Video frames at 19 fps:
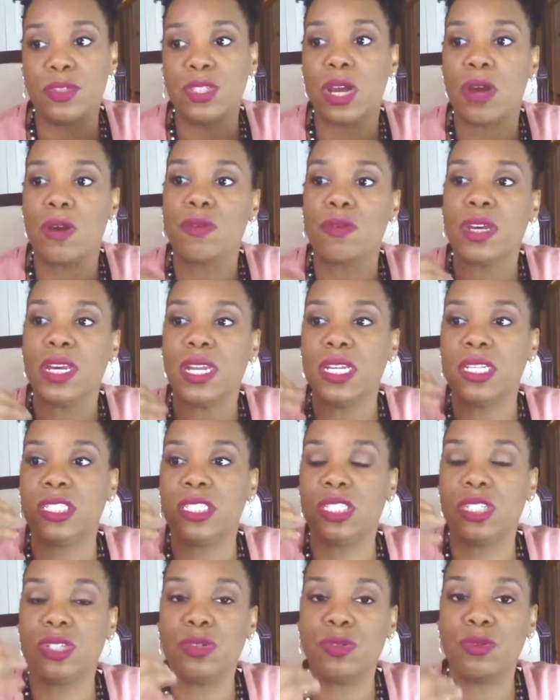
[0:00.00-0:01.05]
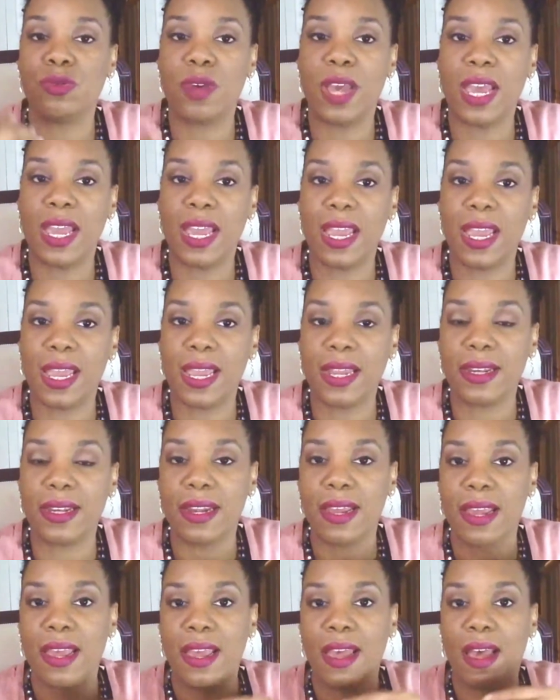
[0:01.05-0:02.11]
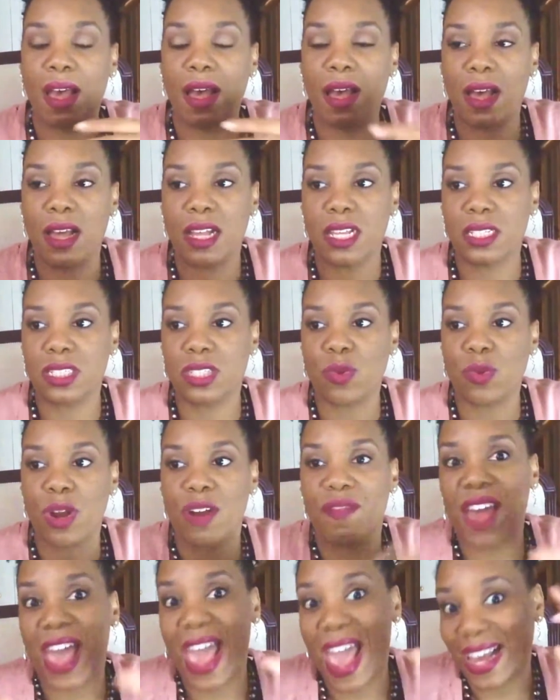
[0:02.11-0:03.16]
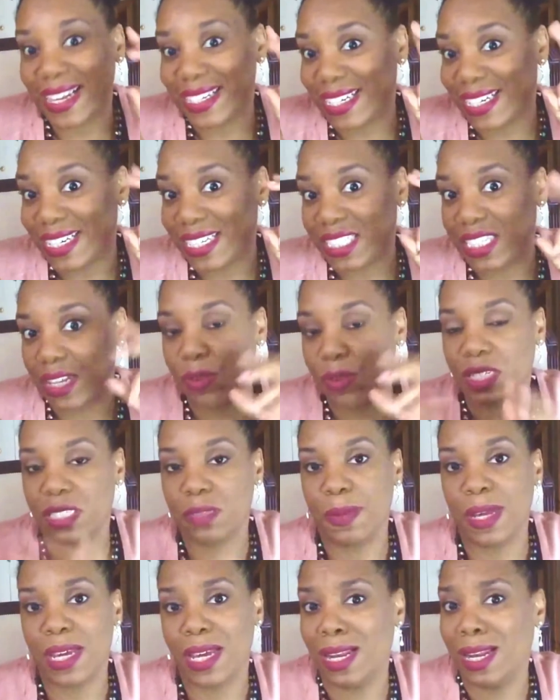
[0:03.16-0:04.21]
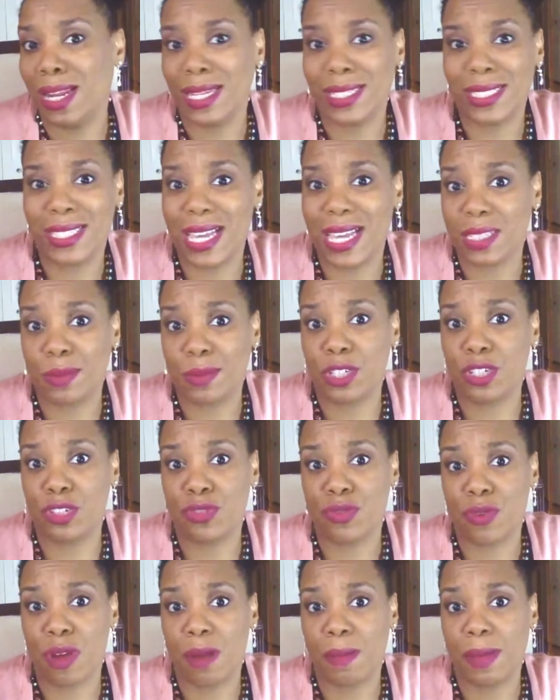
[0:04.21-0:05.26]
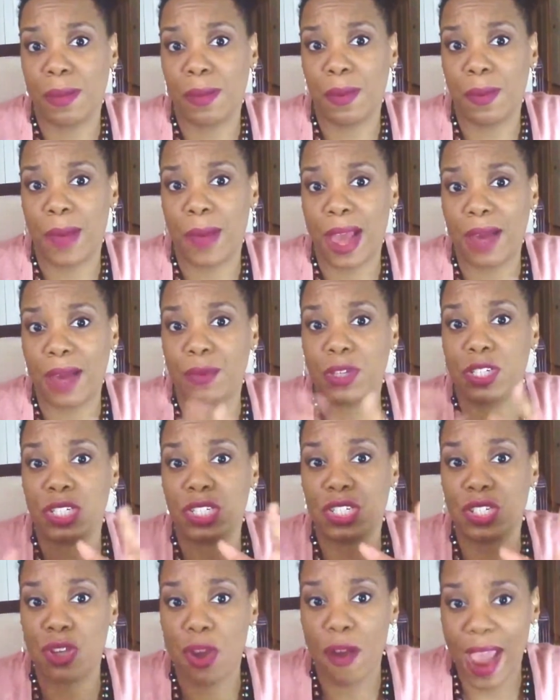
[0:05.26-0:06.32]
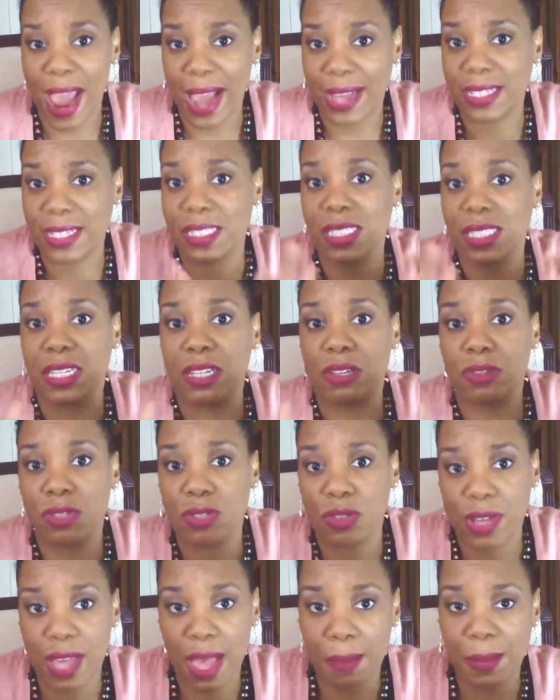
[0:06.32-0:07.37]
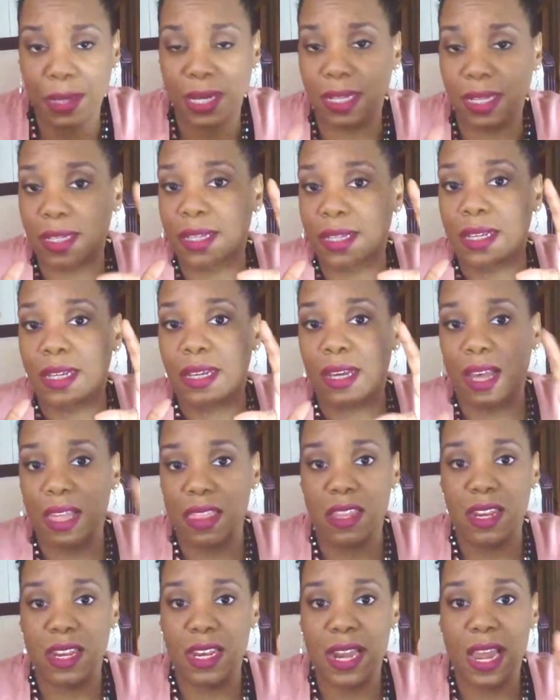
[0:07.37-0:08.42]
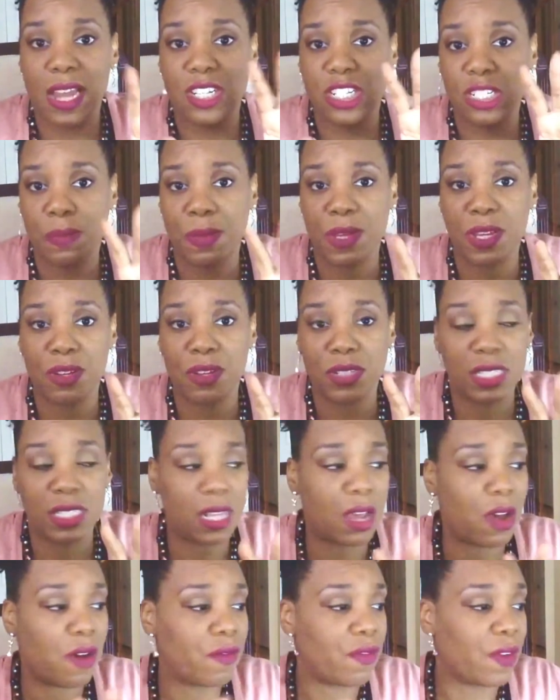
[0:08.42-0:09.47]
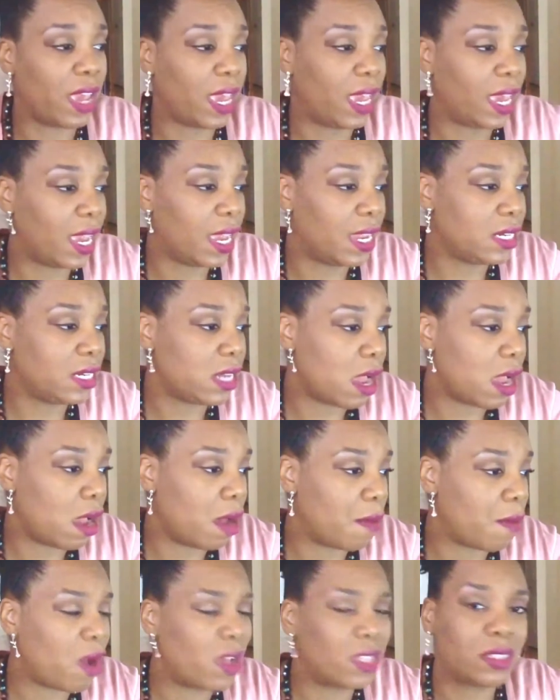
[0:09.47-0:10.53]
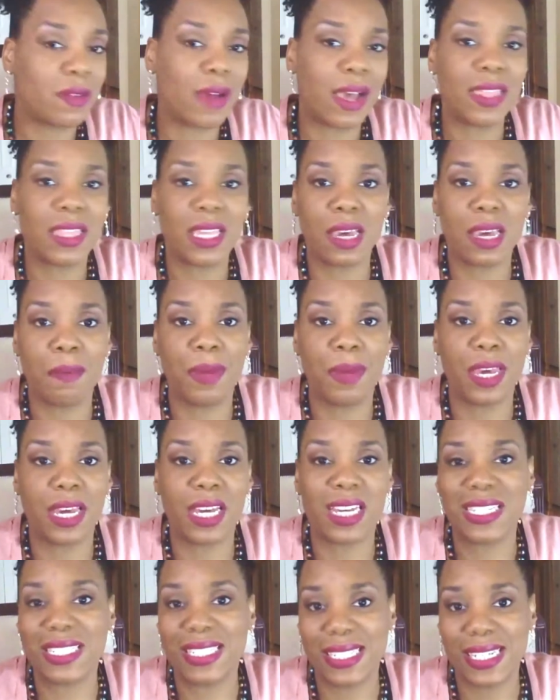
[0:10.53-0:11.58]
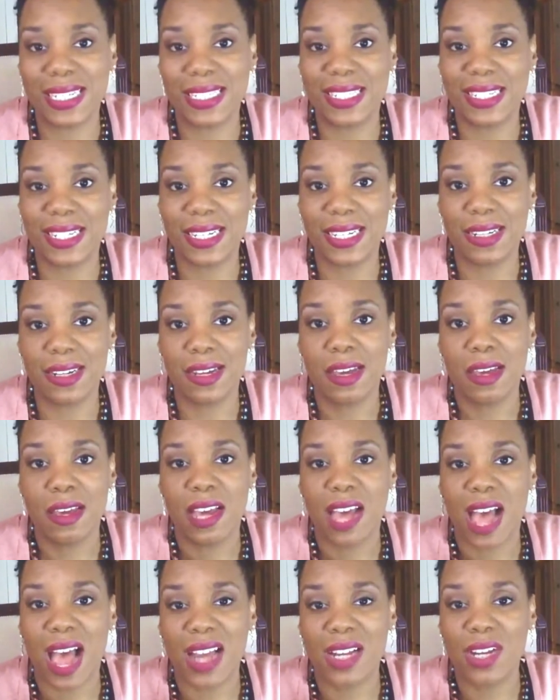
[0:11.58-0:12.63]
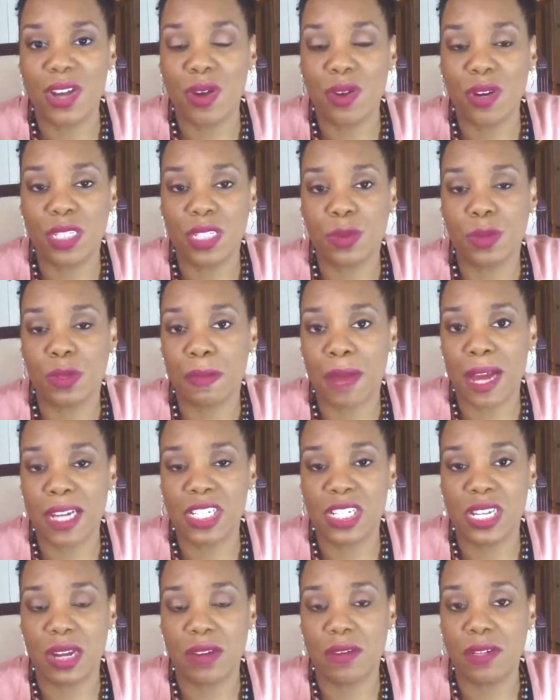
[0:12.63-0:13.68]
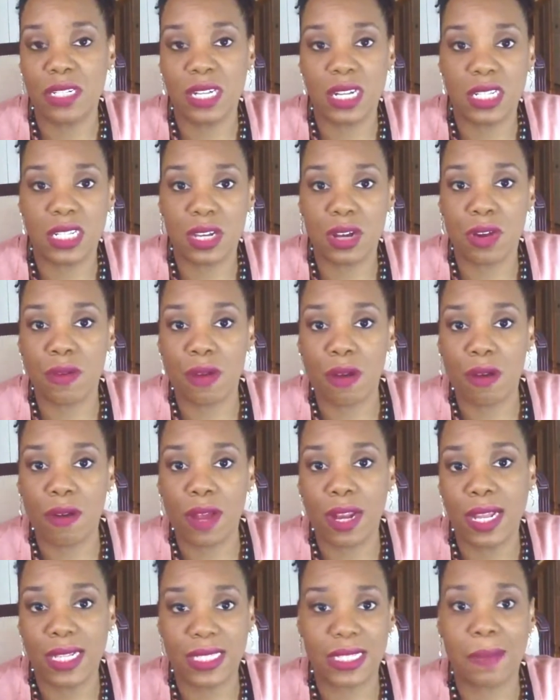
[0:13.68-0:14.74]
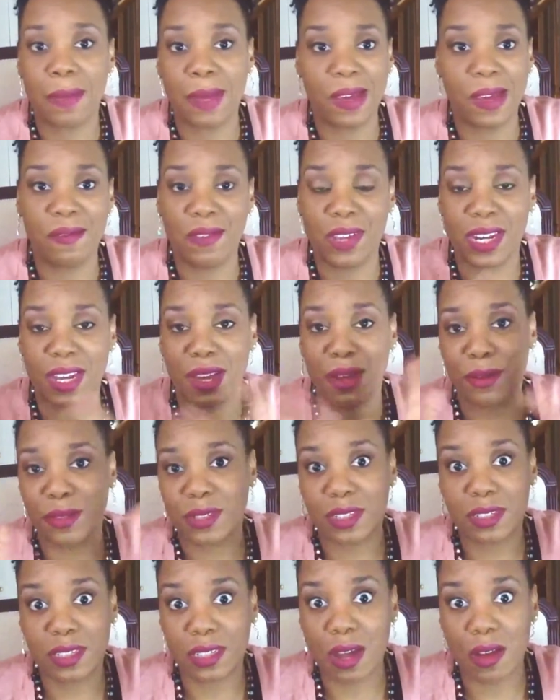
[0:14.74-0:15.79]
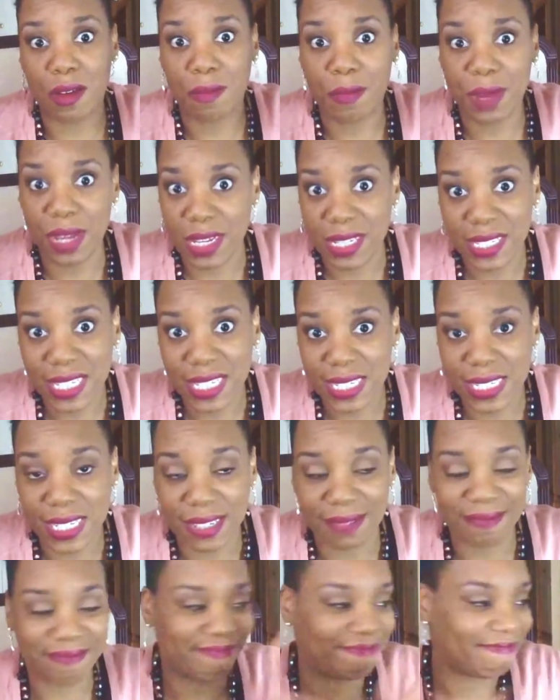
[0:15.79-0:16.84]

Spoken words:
Don't get into sort of acting, so to speak, unless that's what you're drawing people by, which is your acting skills or comedy. Other than that, just be yourself. And also, I think being consistent. I notice with my channel, it doesn't grow unless I'm making videos. So be consistent.